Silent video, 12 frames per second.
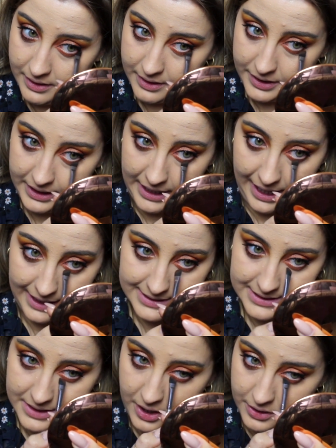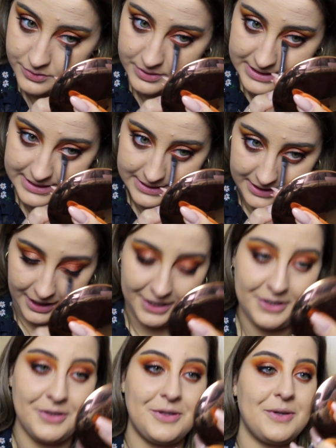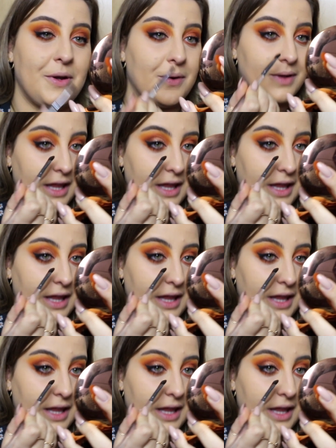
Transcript: the 1800s style, you know,